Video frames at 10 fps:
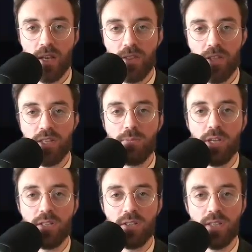This
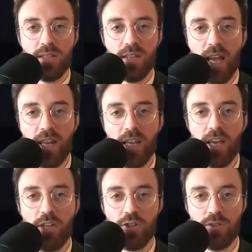means that any
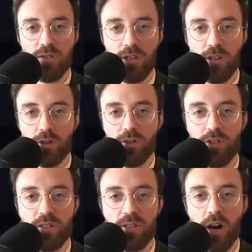agency could
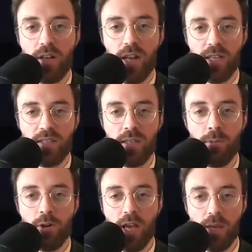design a
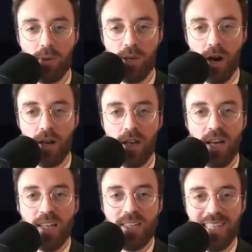similar API
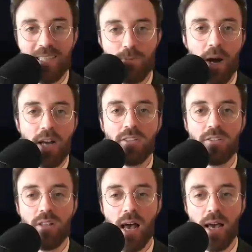despite
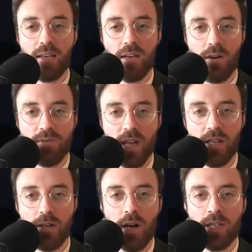the lack of
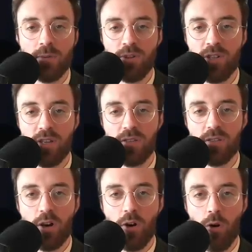technical expertise
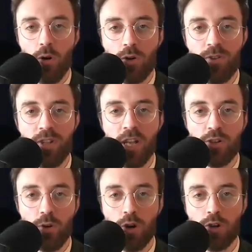or
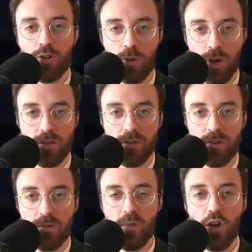financial constraints.
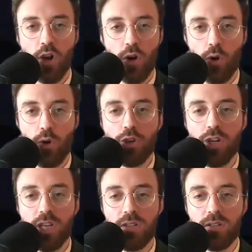All you
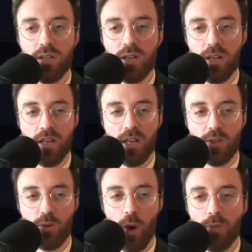need is
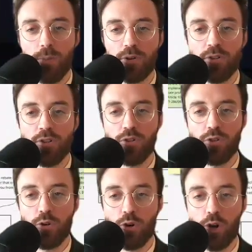one person
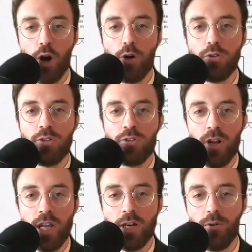to code the
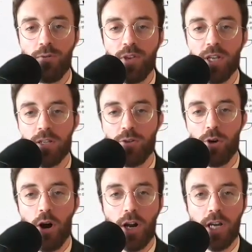legal fields you
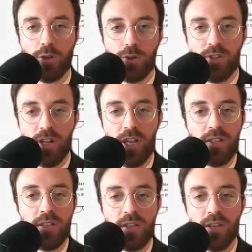are interested
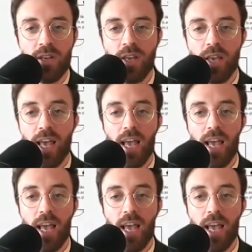in, and